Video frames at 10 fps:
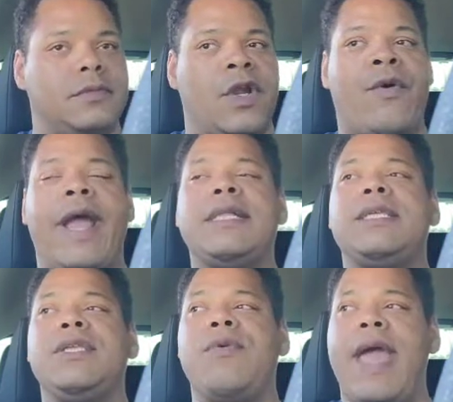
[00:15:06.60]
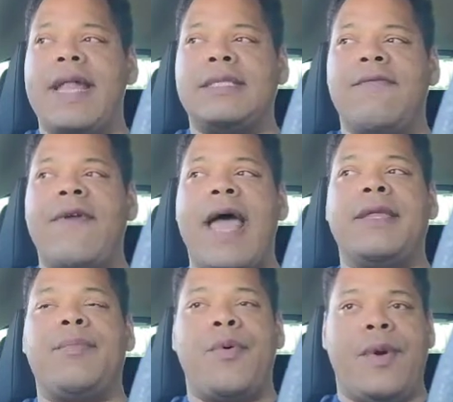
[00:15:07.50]
granted you had some
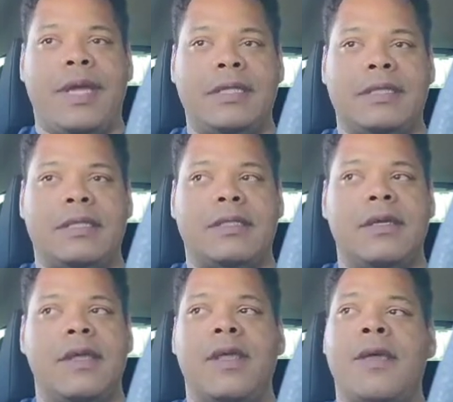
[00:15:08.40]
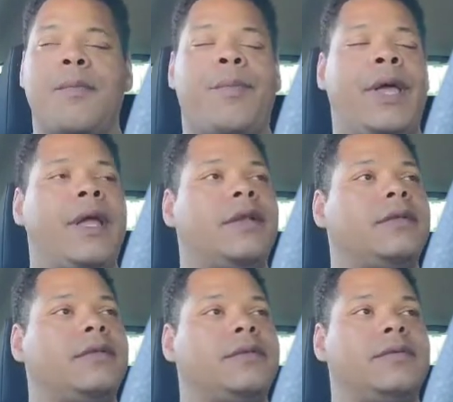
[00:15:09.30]
valid points, but
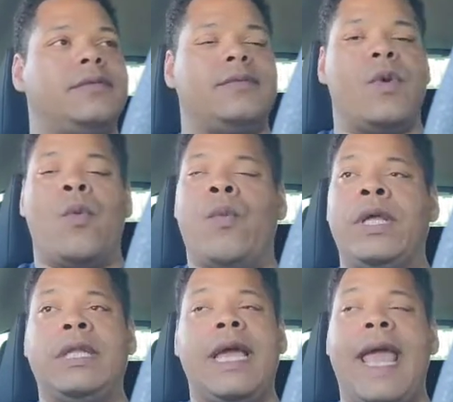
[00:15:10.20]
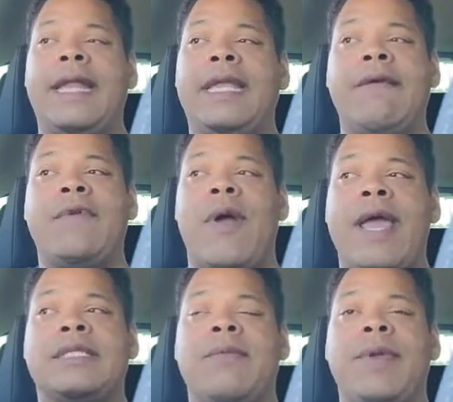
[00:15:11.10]
Willa had to give your
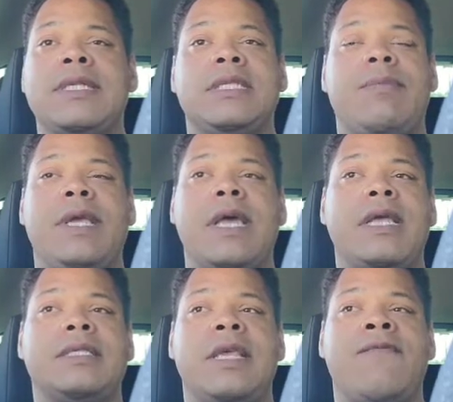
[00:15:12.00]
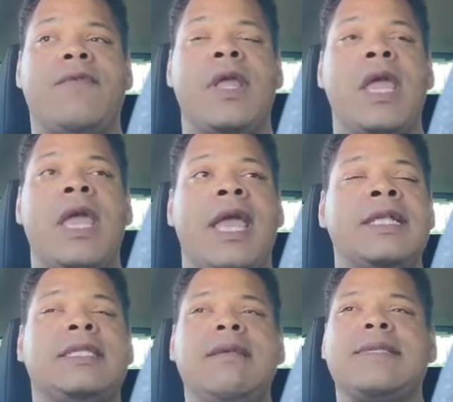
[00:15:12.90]
ass the business, because if
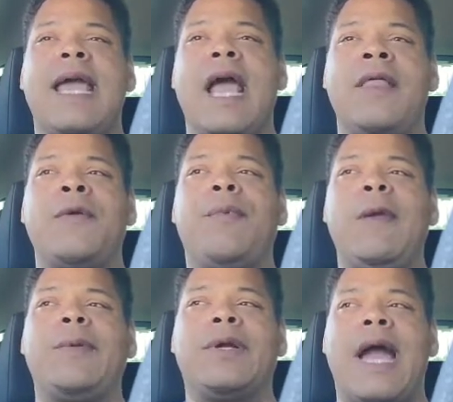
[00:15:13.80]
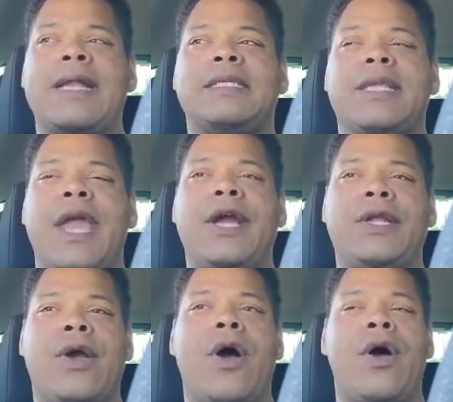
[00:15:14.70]
it seems like other people are kind of scared
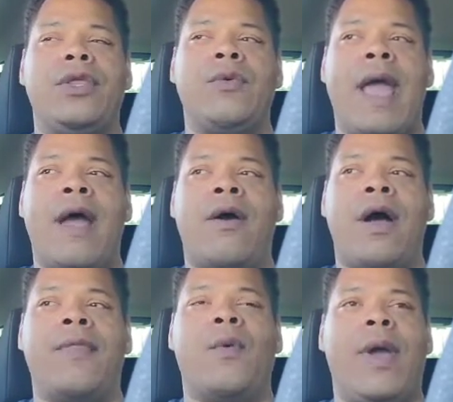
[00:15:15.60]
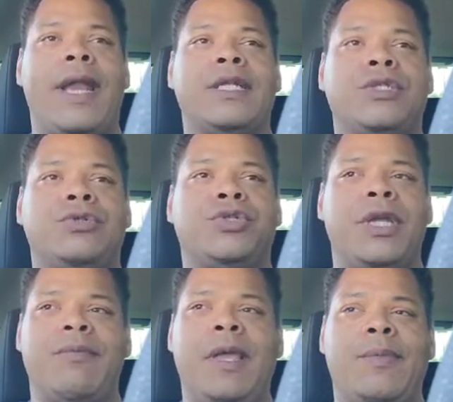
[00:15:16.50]
to call you out on the way that you
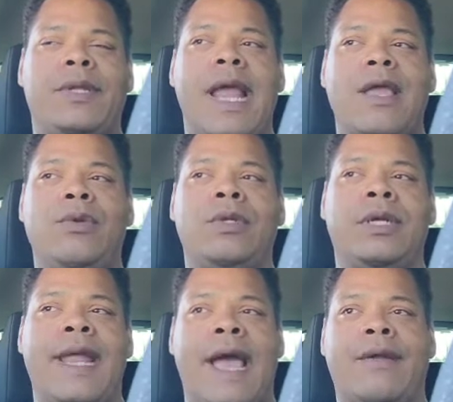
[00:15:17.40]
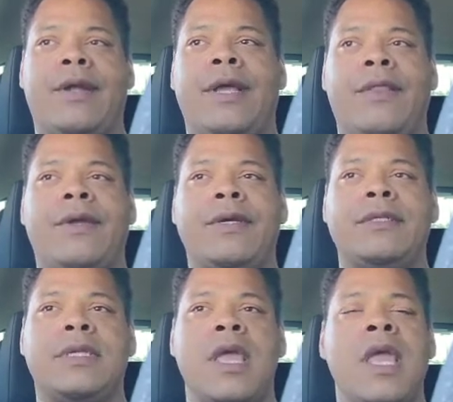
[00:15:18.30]
treat people and how you look down on
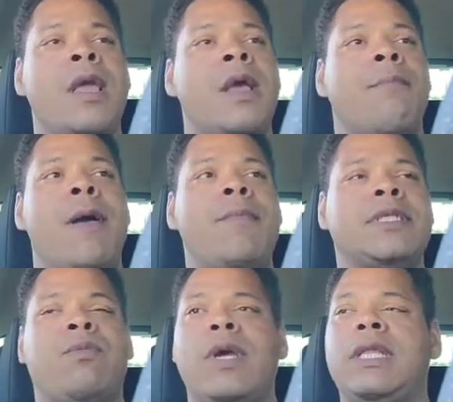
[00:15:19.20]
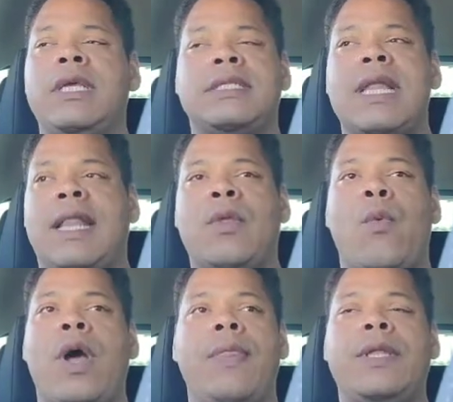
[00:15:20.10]
others, but Miss Willa is not the
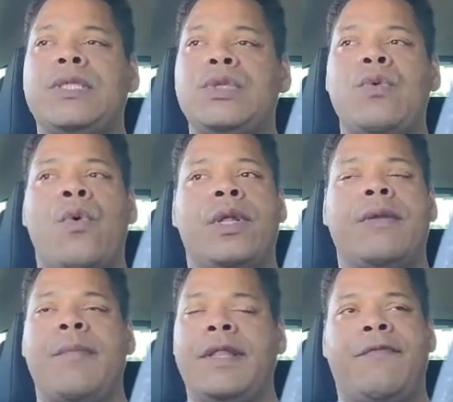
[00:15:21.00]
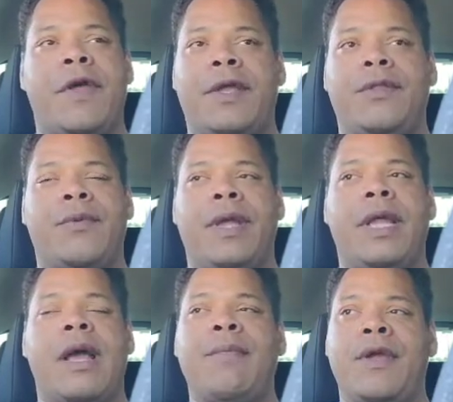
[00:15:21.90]
one, the two, or the motherfucking three,
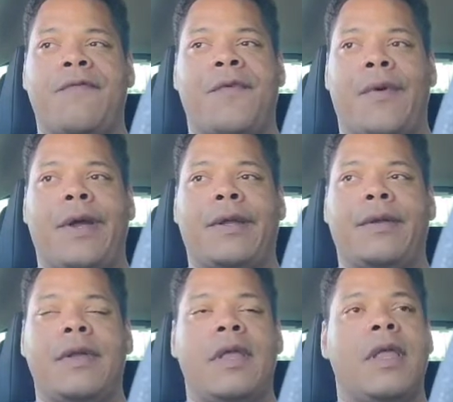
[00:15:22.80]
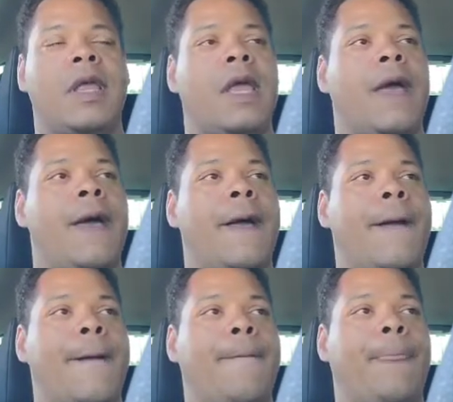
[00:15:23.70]
and I'm here for it.
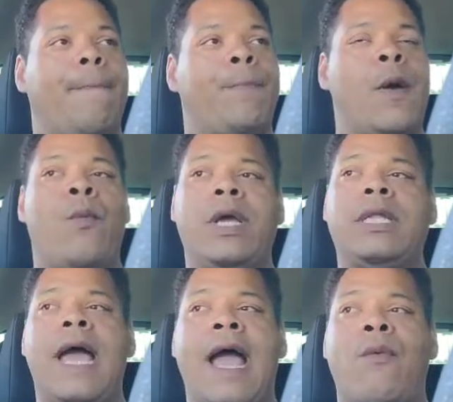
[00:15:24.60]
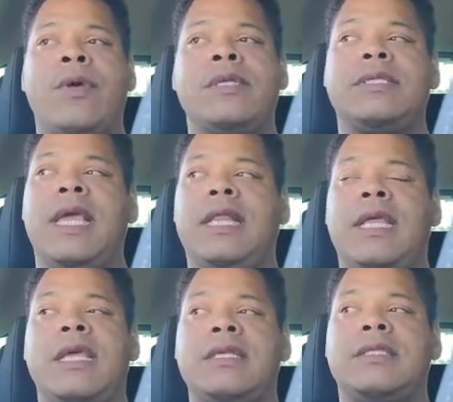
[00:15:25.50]
But Willa, I will say
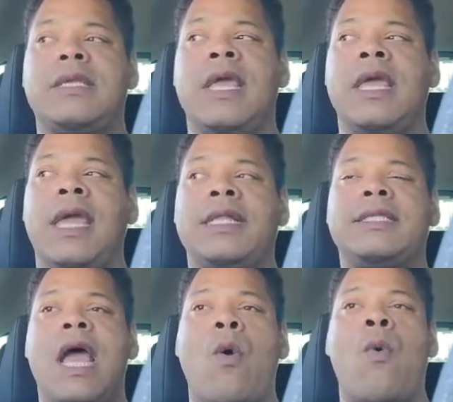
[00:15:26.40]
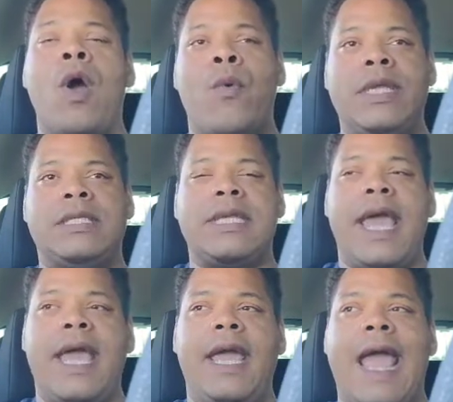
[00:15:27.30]
this, it's not what we
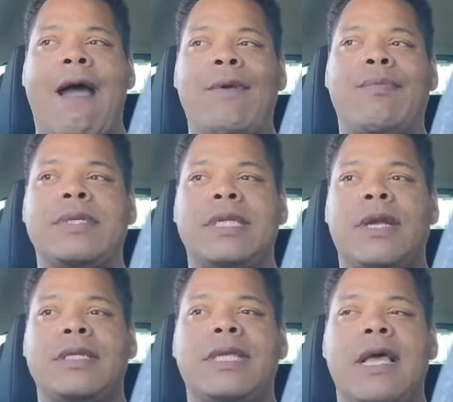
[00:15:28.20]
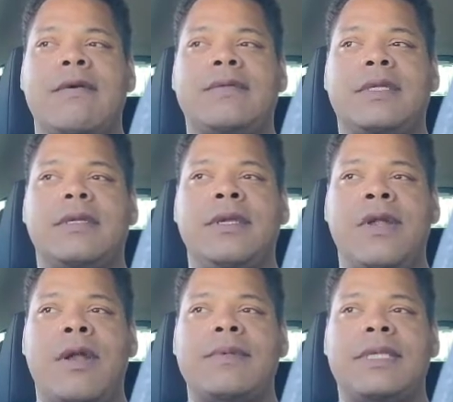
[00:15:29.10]
say, how we present ourselves, you
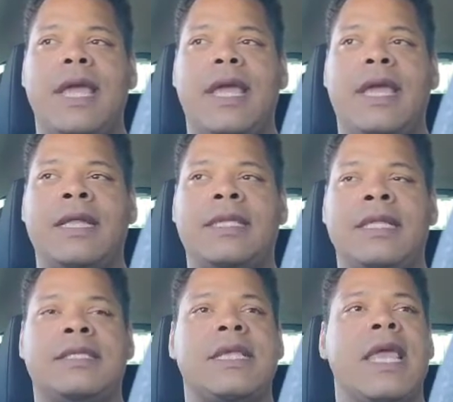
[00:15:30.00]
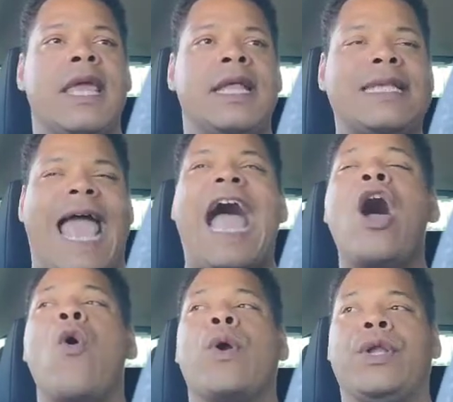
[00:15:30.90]
know what I'm saying? It's
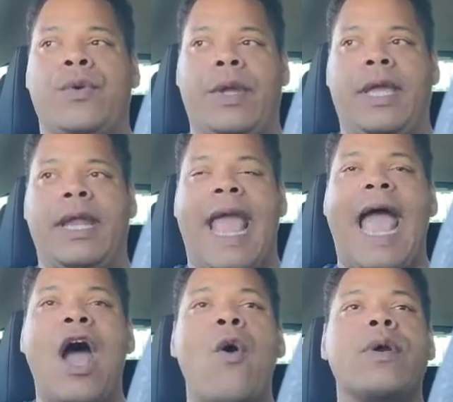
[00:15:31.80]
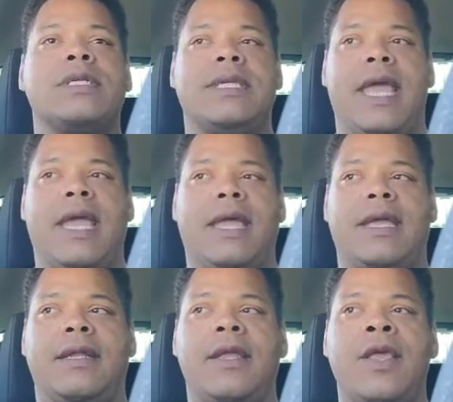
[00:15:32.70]
how we're doing it, how we're saying
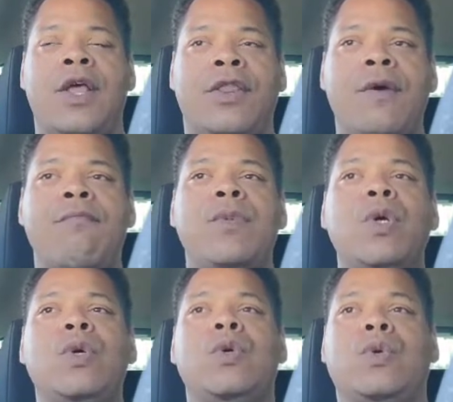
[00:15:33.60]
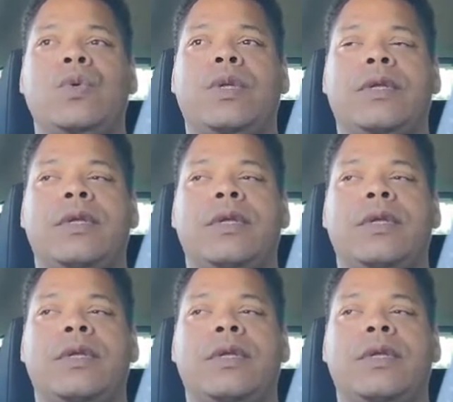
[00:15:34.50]
it, the mood